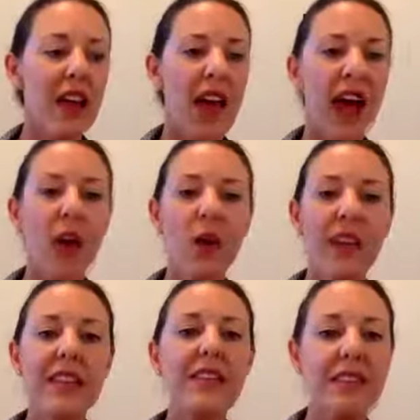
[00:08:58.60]
How
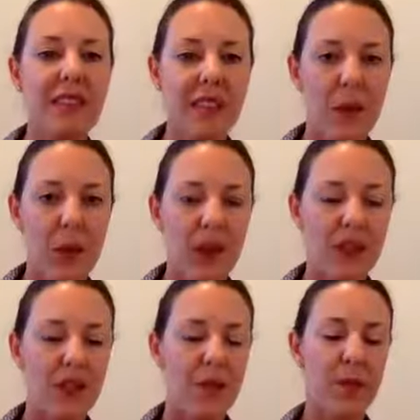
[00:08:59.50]
easy do they want it
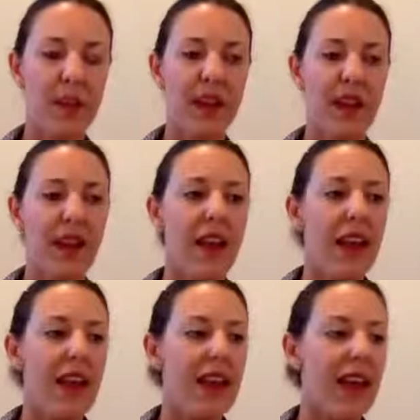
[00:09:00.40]
to be?
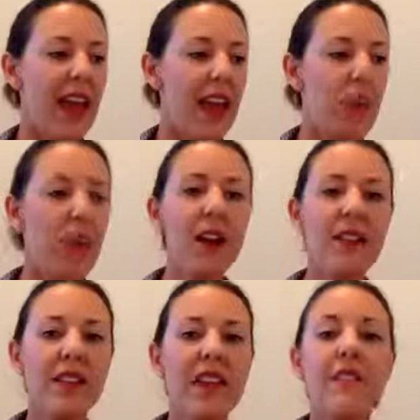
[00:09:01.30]
And where
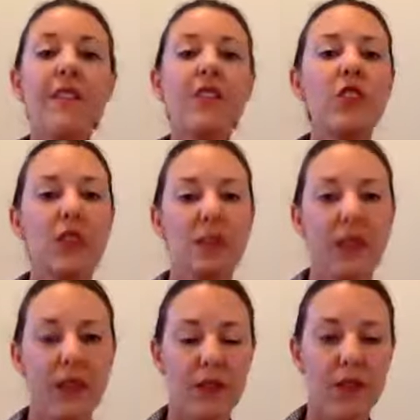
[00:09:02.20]
do they envision
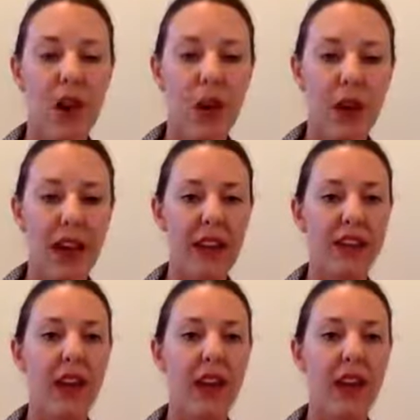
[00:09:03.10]
themselves going in